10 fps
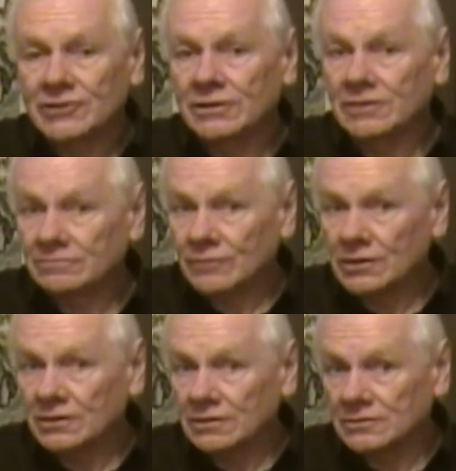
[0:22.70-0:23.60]
say
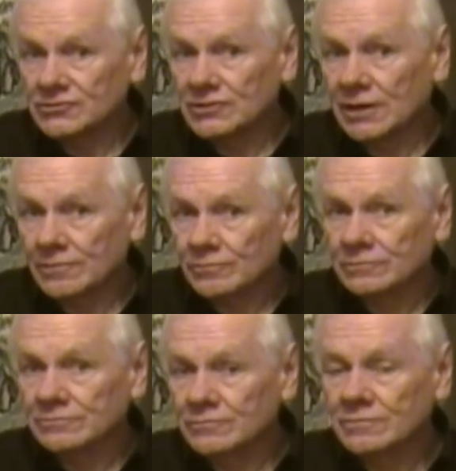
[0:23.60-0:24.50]
in
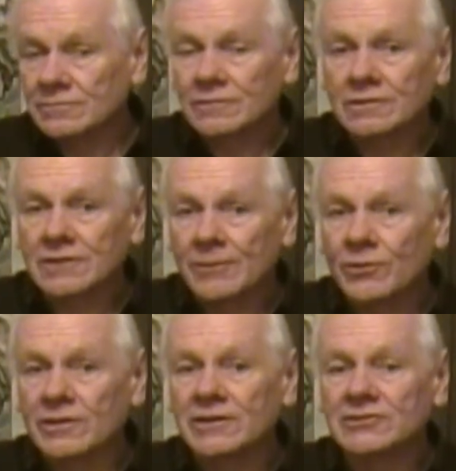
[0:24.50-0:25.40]
a
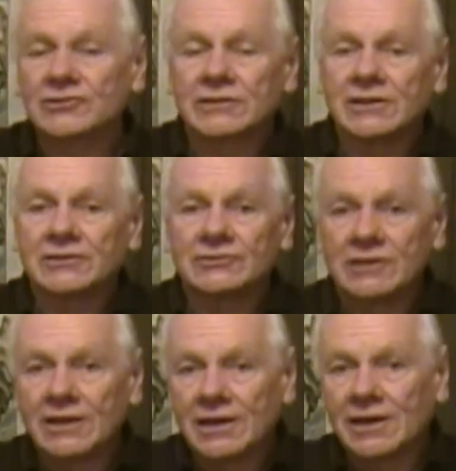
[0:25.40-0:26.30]
couple of these
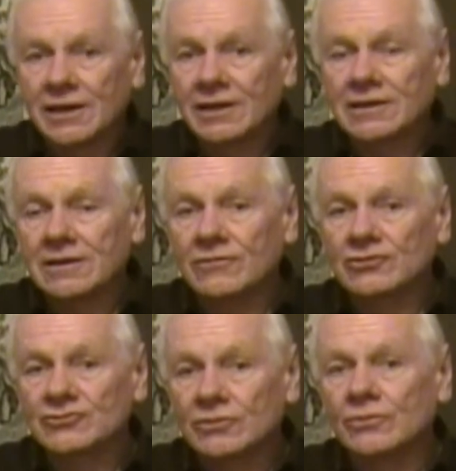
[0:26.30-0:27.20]
links
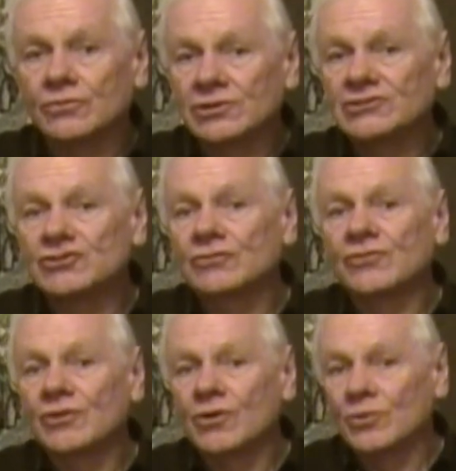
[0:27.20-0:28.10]
give you sort of
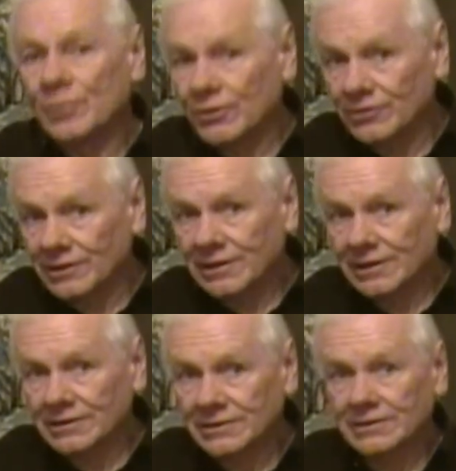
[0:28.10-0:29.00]
reason for hope here in
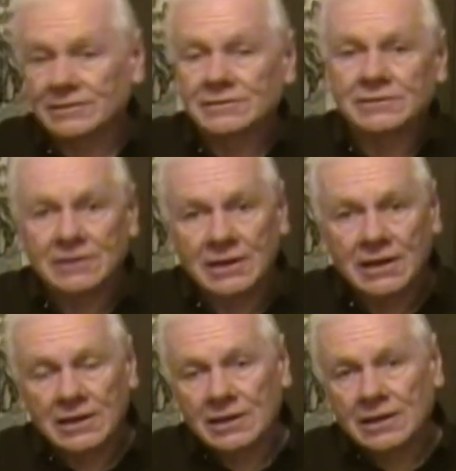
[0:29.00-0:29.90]
Canada.
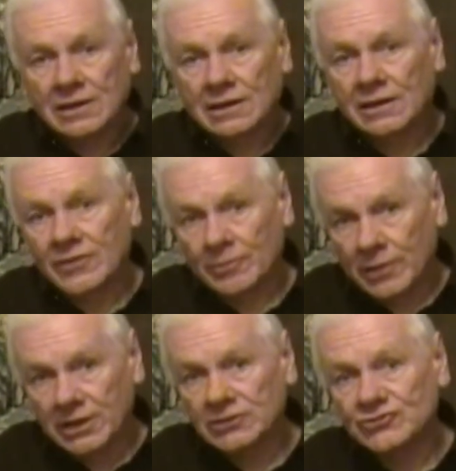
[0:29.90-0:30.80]
The
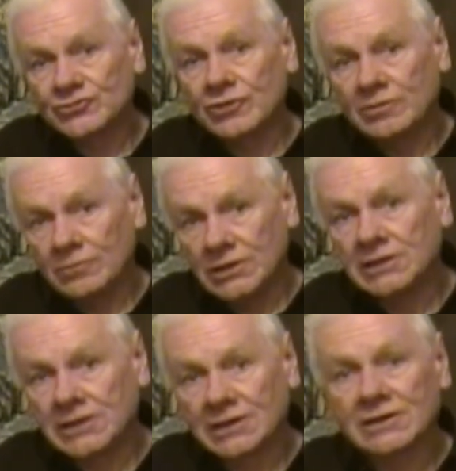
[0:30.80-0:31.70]
mainstream
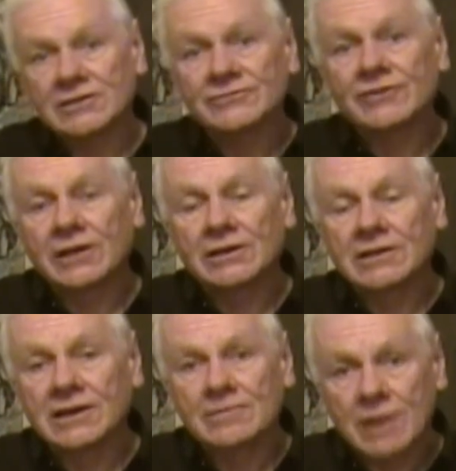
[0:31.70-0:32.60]
media has
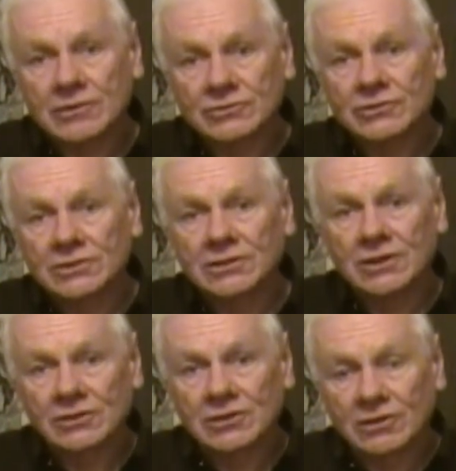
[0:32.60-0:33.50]
finally come out
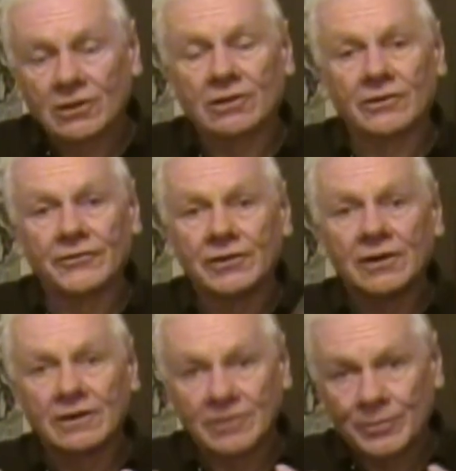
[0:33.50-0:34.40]
and called
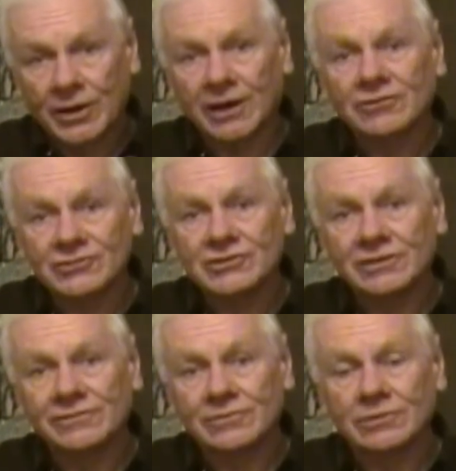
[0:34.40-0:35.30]

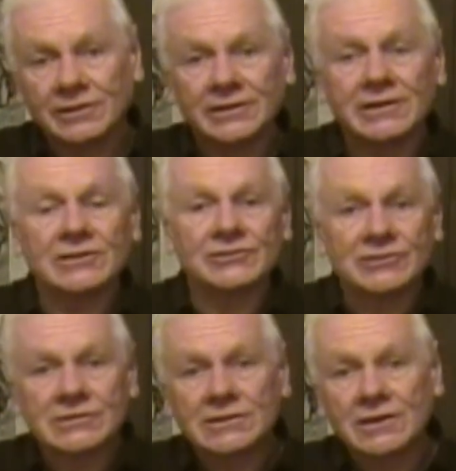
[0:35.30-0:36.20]
hypocrisy for what it
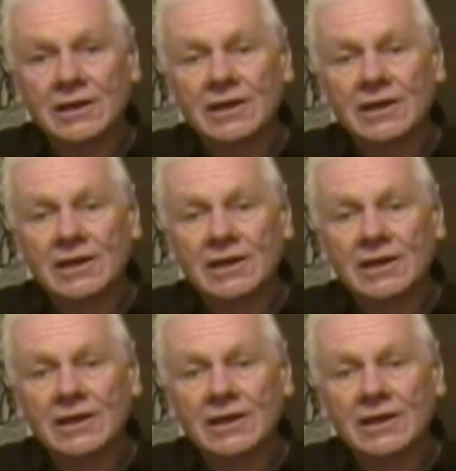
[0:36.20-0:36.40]
is.